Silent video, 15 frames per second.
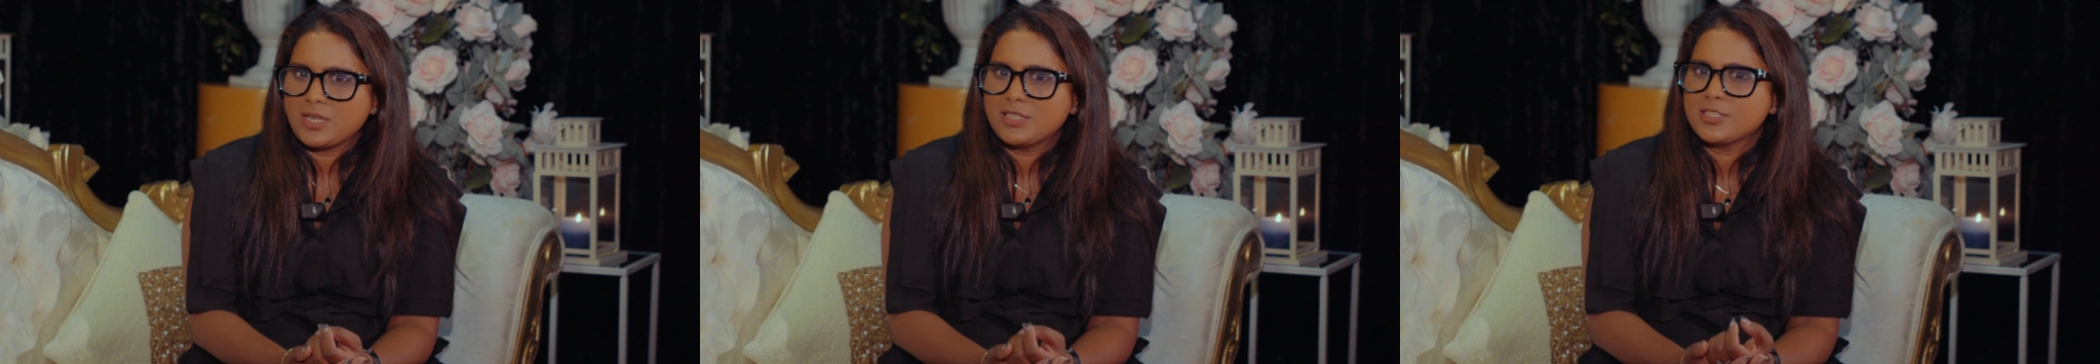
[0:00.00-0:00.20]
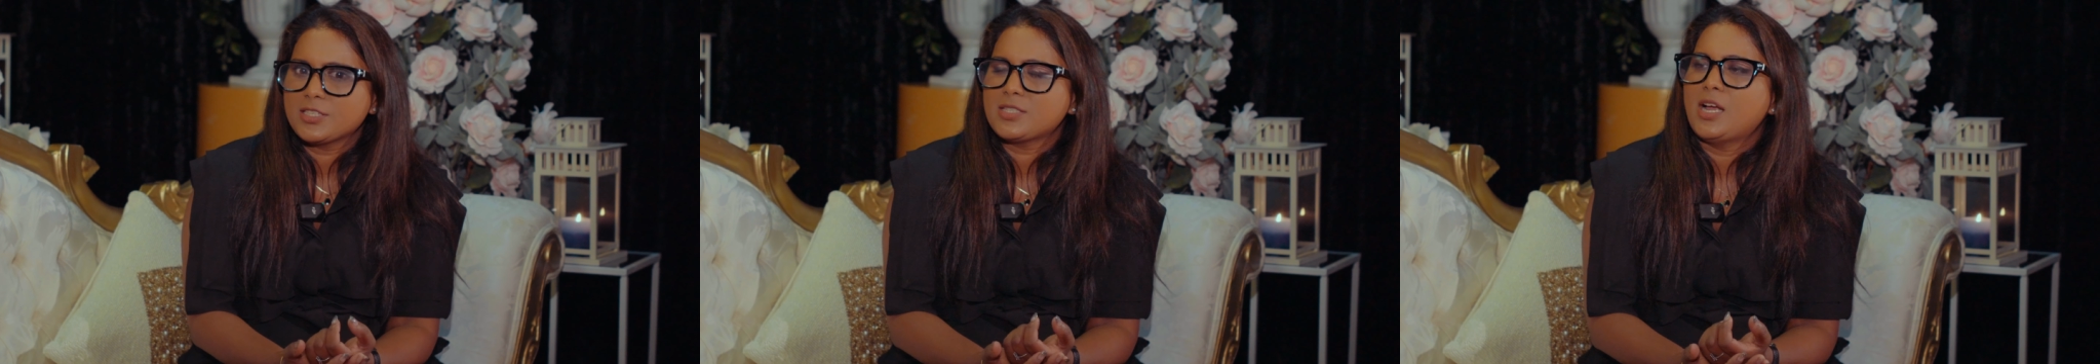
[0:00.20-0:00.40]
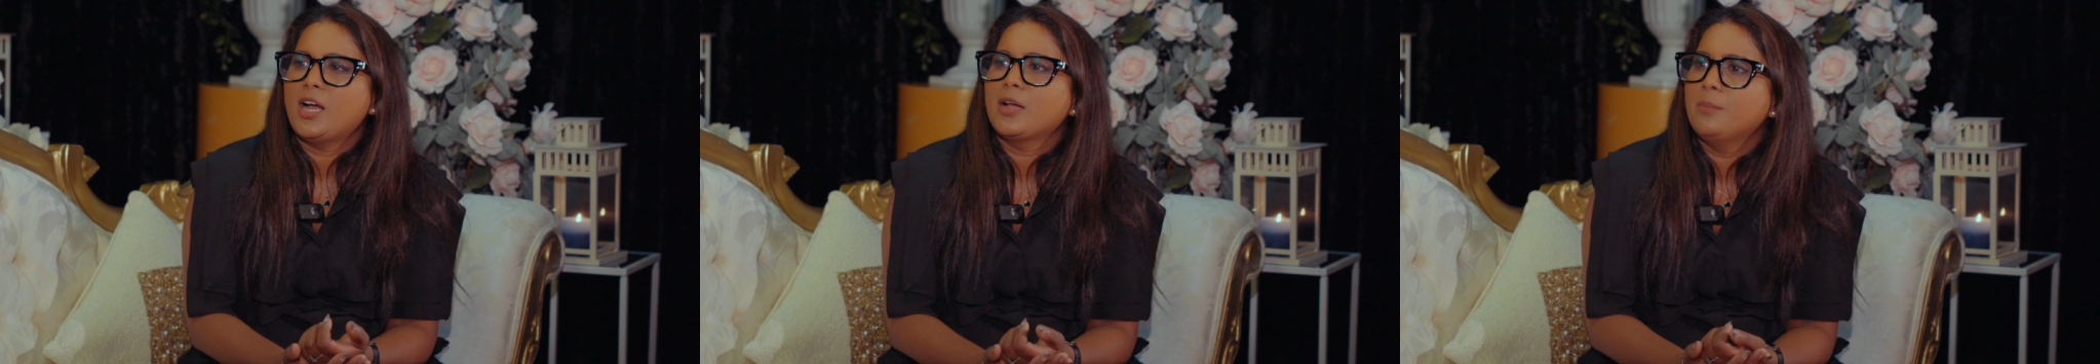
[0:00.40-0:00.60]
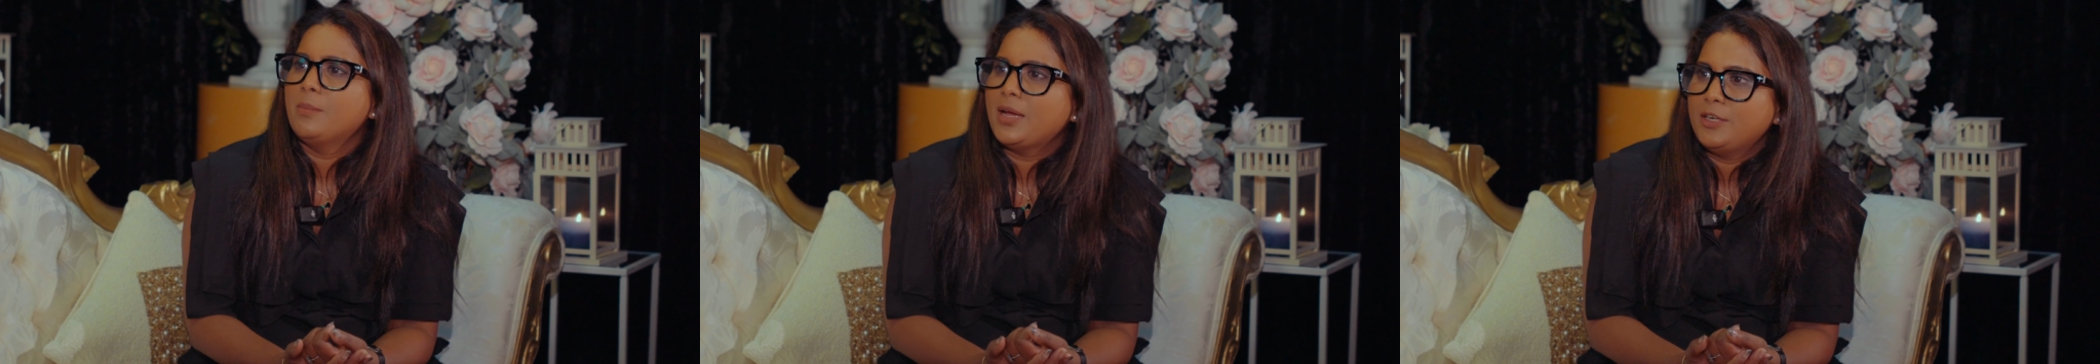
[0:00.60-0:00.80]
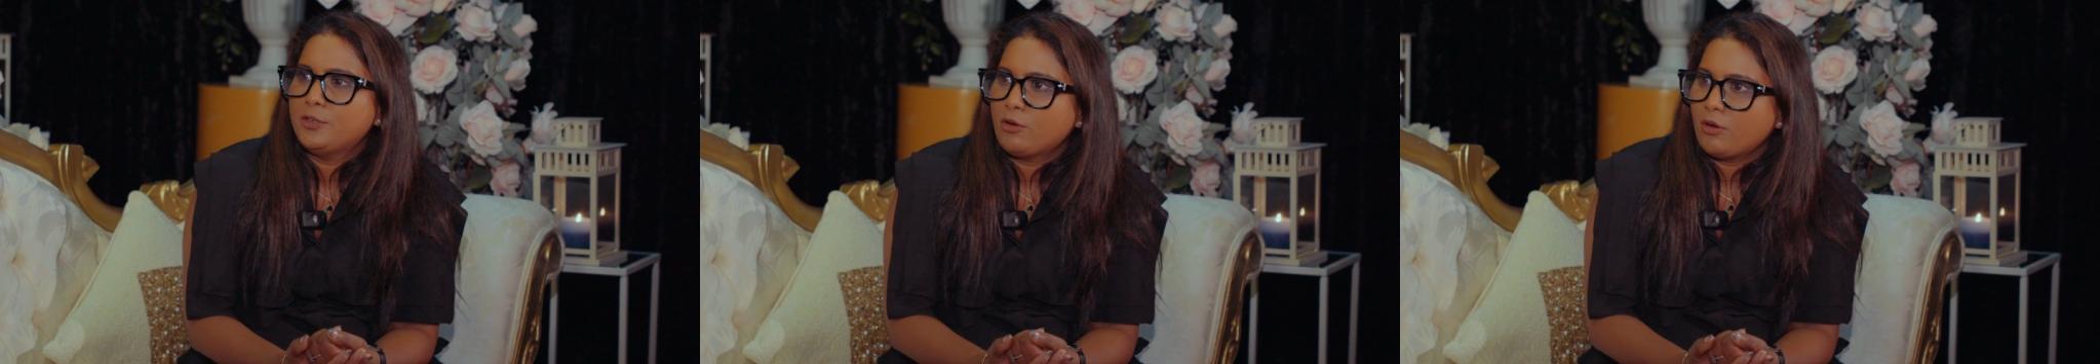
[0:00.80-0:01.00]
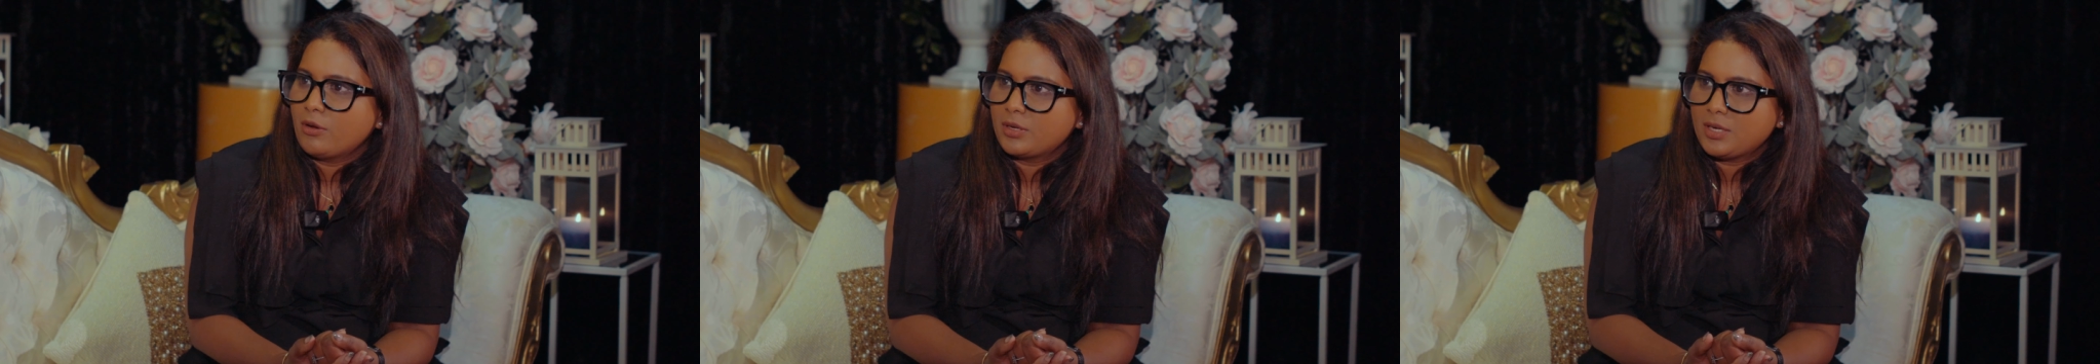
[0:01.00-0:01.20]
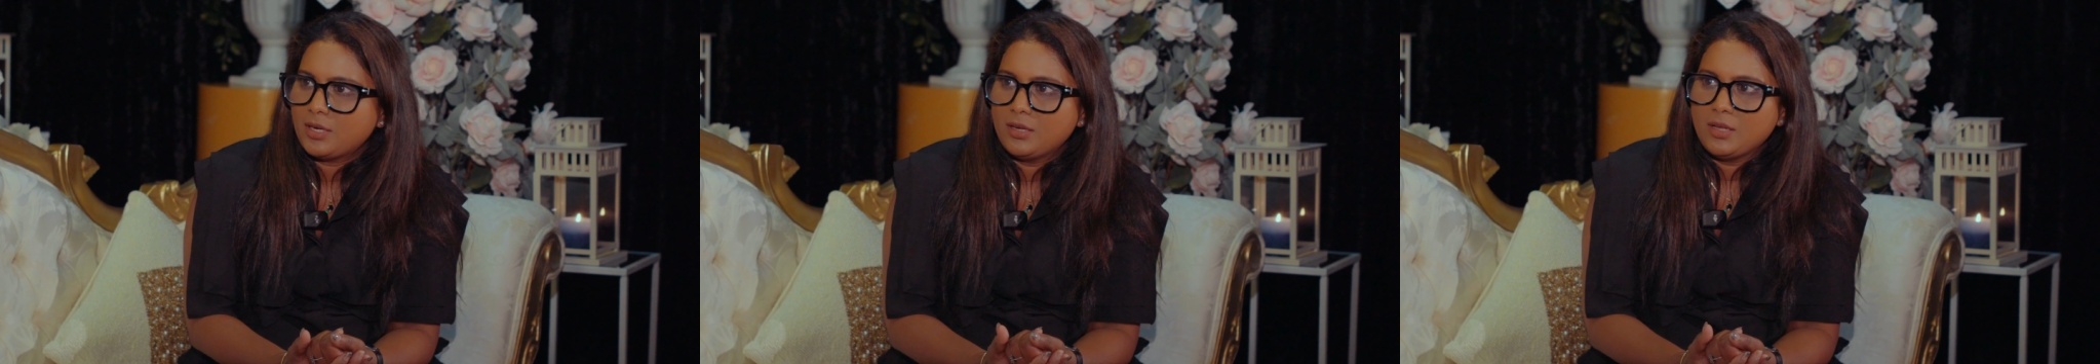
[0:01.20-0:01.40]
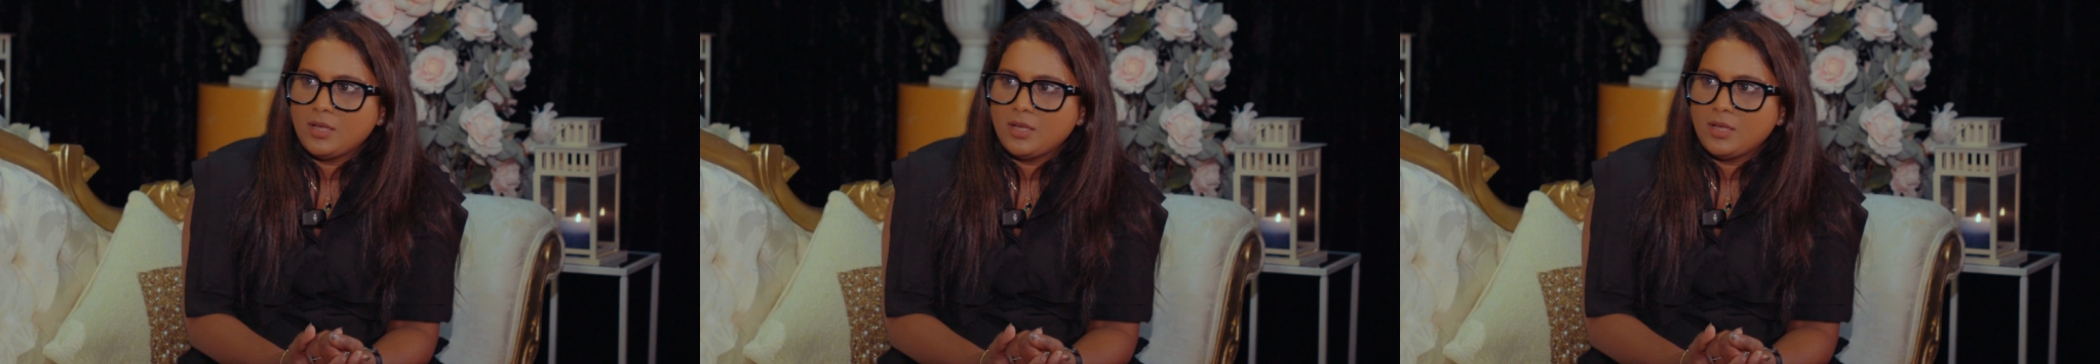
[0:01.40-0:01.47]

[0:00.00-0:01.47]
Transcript: I'll just hug my dog